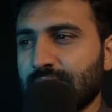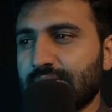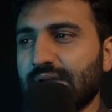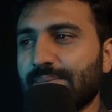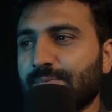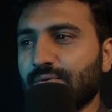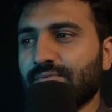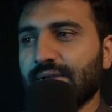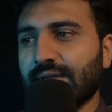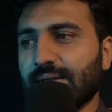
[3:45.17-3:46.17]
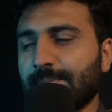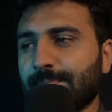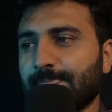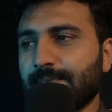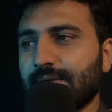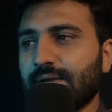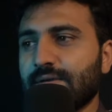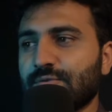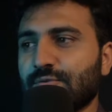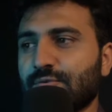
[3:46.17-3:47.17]
type of A,
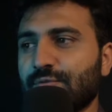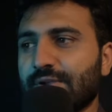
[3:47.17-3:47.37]
so